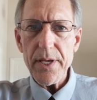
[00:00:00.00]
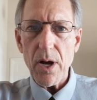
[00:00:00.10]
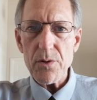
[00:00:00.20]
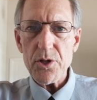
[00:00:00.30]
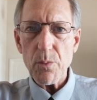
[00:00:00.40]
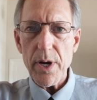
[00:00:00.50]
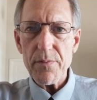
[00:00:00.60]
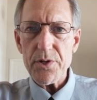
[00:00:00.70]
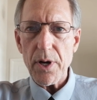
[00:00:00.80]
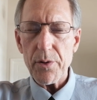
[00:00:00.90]
he also
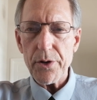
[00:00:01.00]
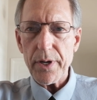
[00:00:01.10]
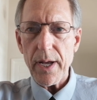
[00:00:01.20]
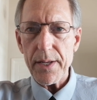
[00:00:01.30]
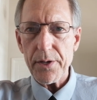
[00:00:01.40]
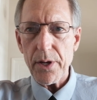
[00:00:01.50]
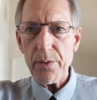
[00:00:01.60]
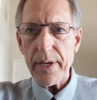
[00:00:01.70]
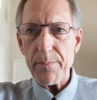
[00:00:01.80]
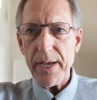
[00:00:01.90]
waivers all your condo
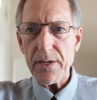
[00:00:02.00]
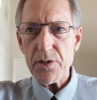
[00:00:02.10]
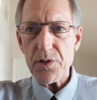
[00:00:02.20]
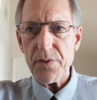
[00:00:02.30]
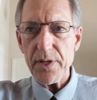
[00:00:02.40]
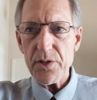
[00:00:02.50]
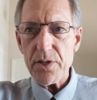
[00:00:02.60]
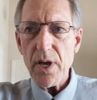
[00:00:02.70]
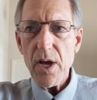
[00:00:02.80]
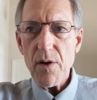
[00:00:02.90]
and maintenance
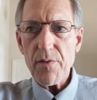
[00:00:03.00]
fees